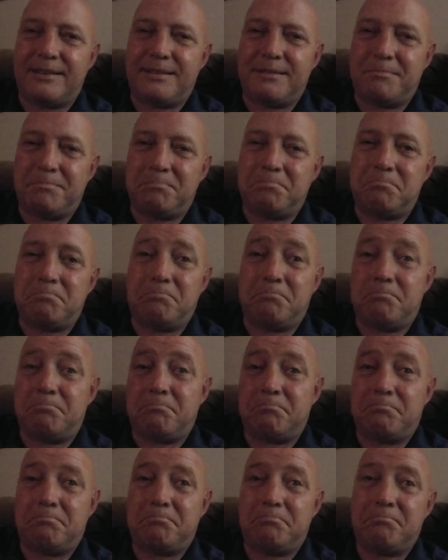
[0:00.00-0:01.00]

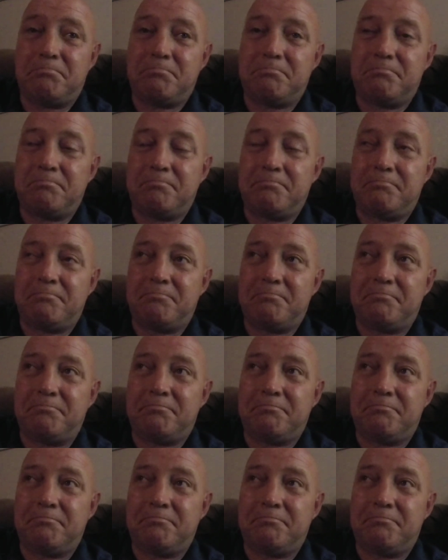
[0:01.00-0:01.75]
[no speech]